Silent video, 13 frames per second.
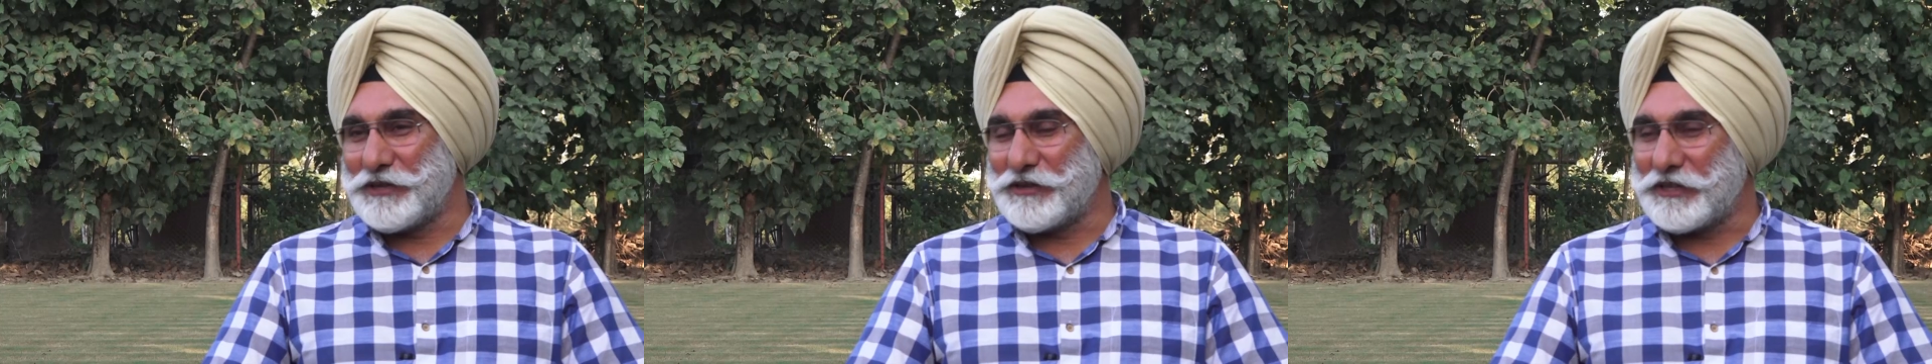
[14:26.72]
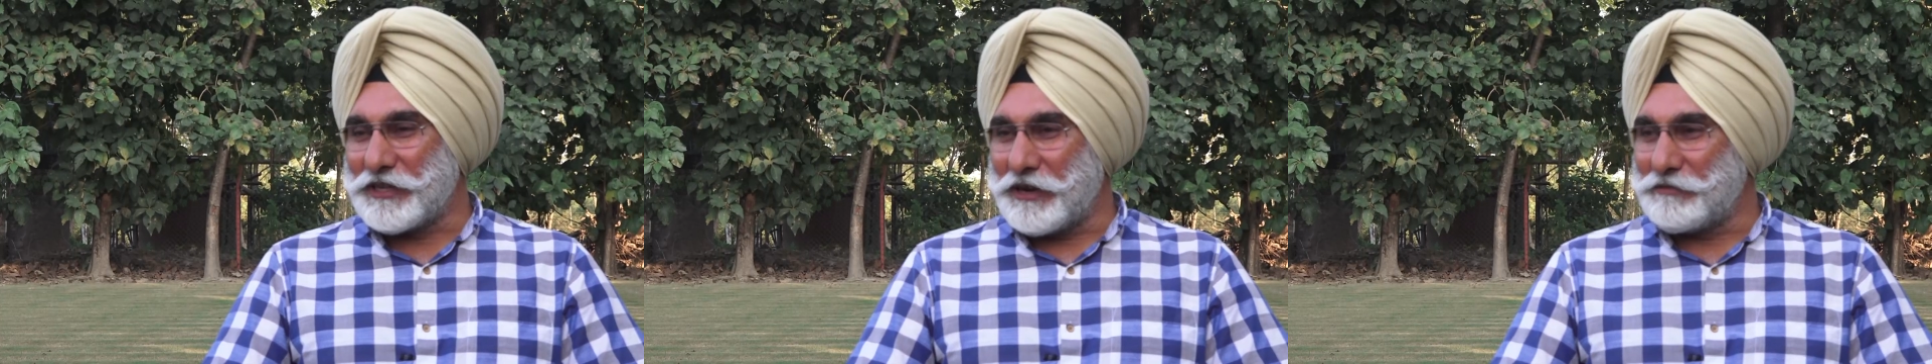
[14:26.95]

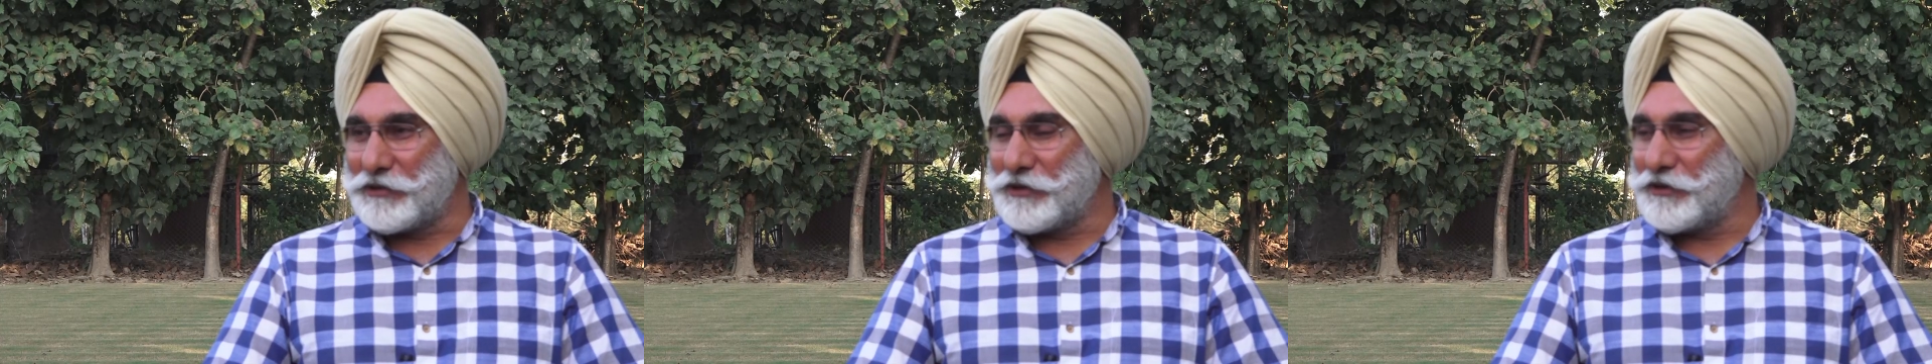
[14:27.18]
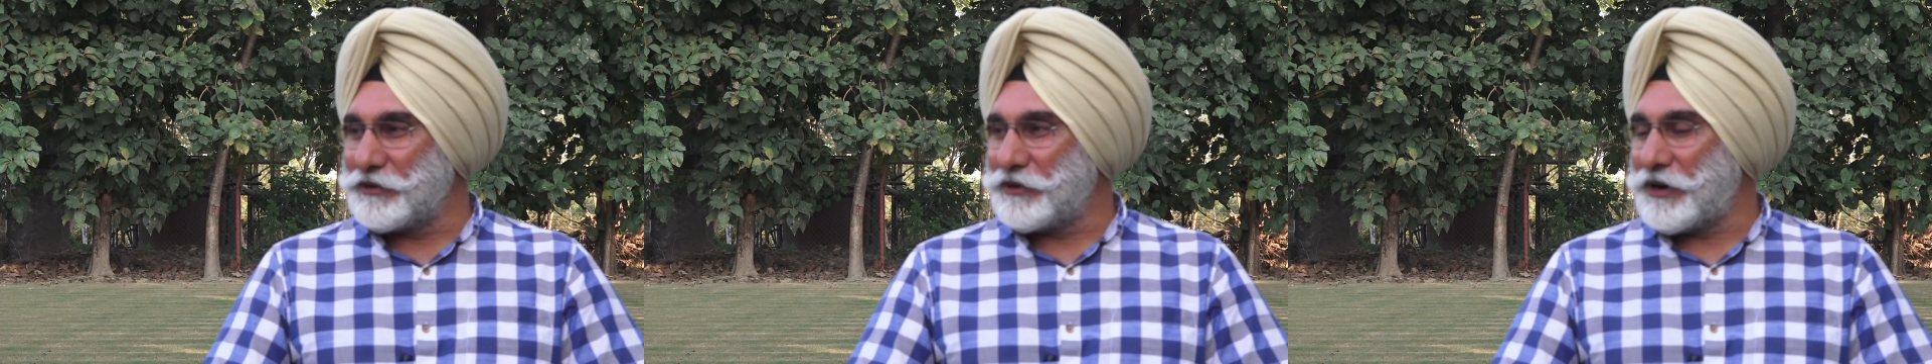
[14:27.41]
should come to
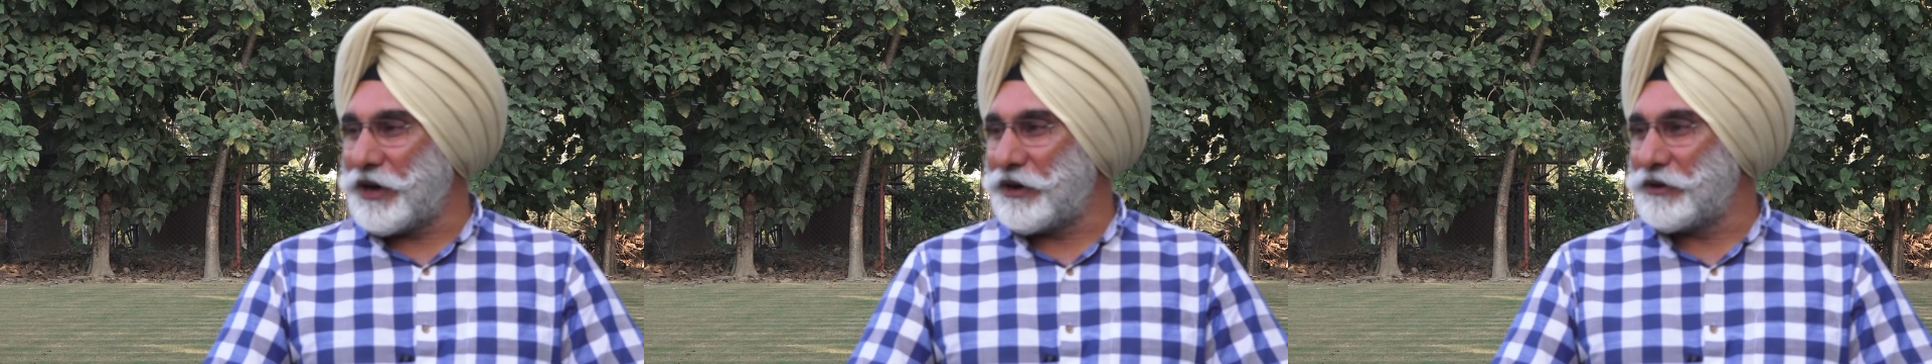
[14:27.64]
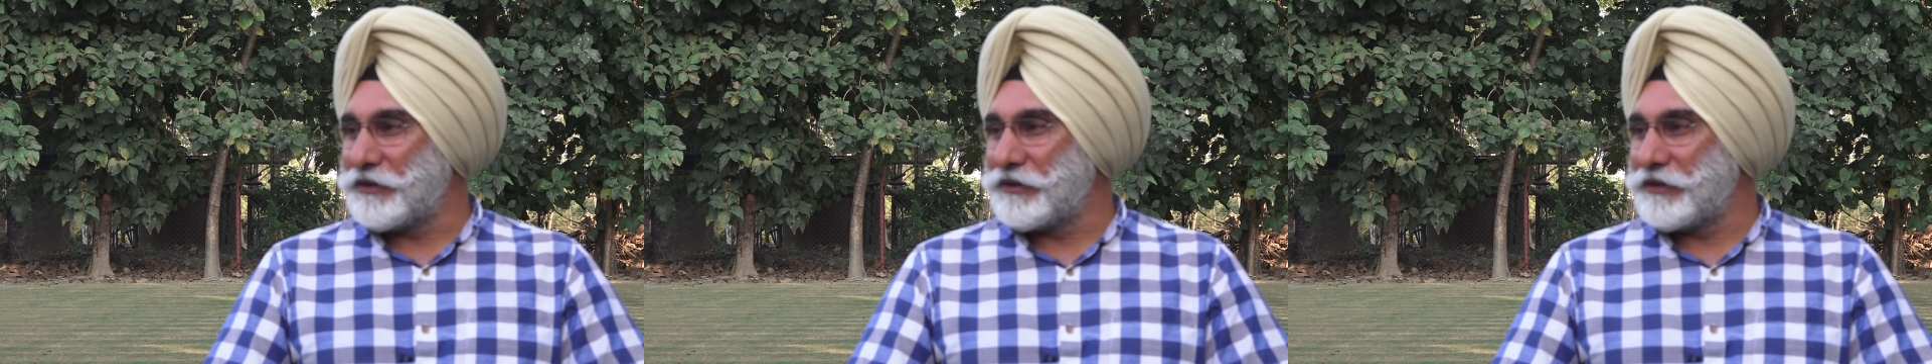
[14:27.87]
know
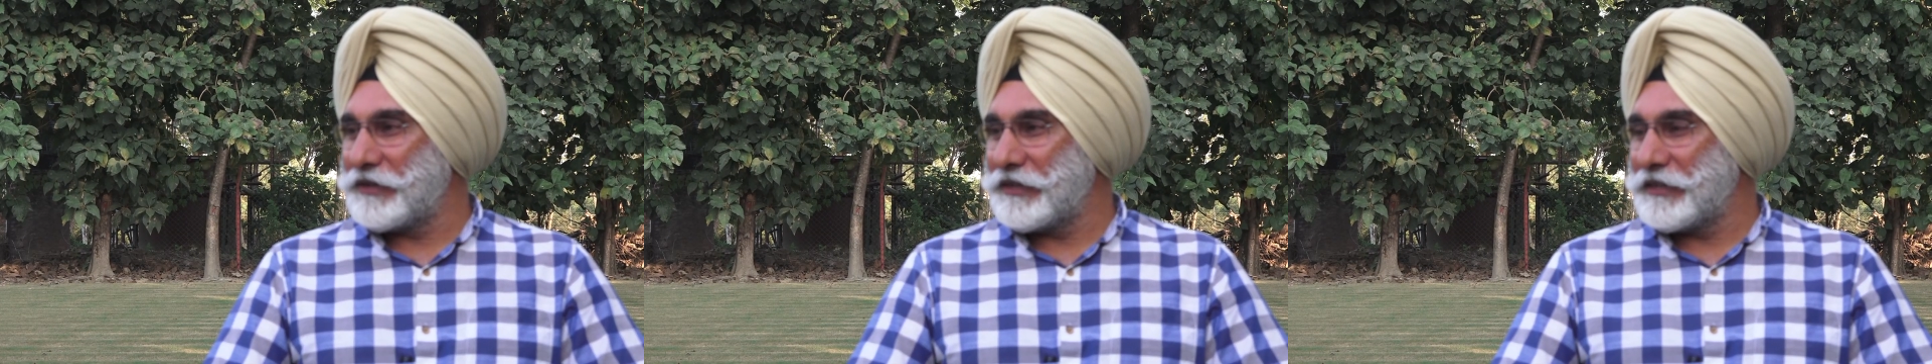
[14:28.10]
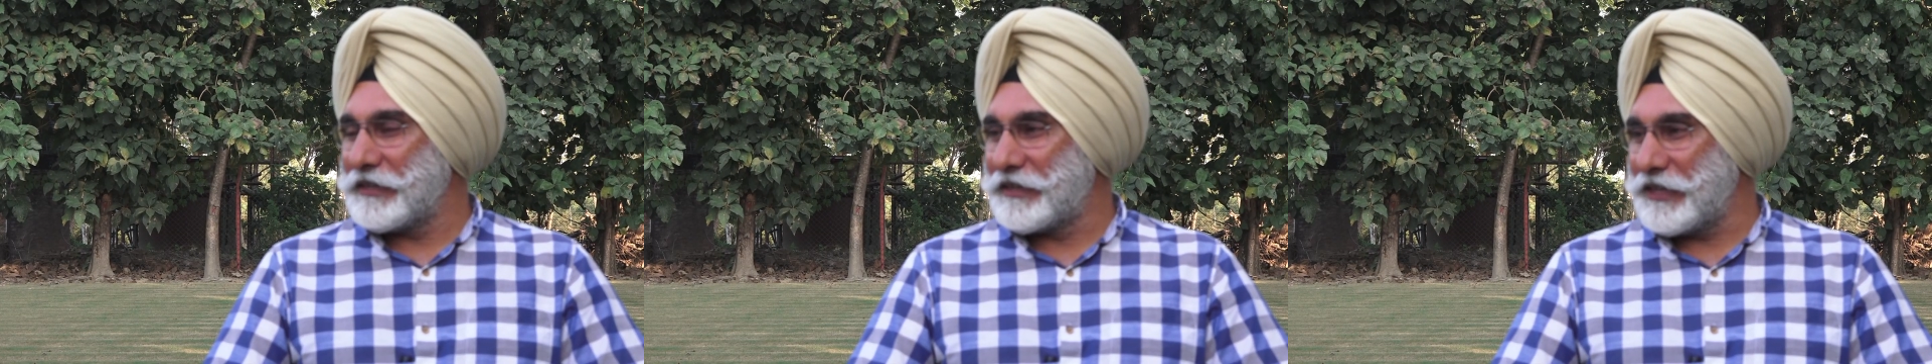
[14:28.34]
how
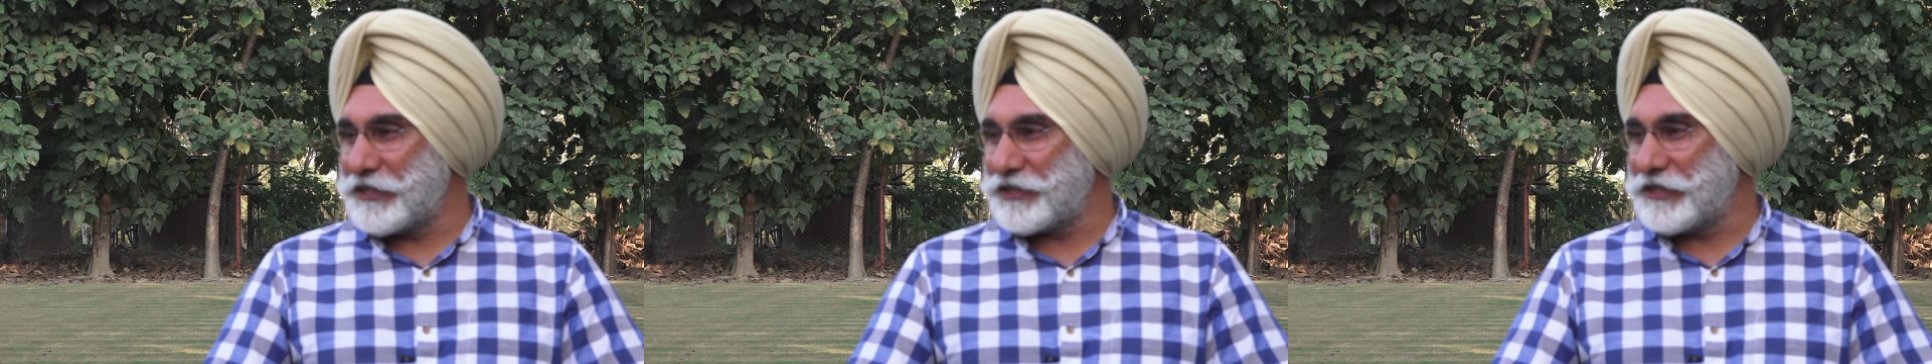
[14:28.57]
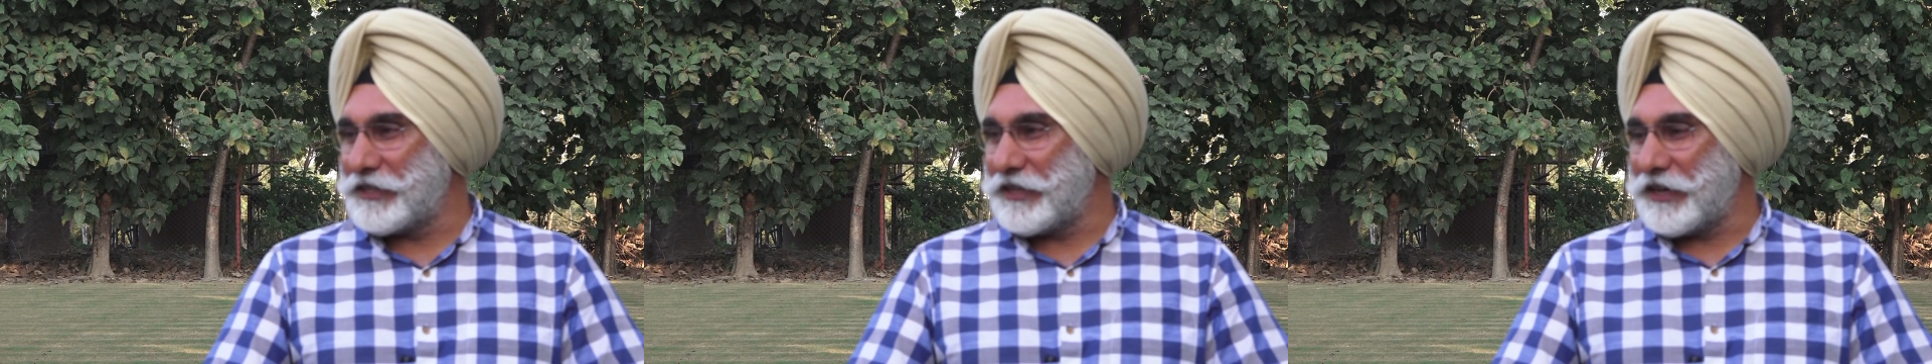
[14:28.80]
rich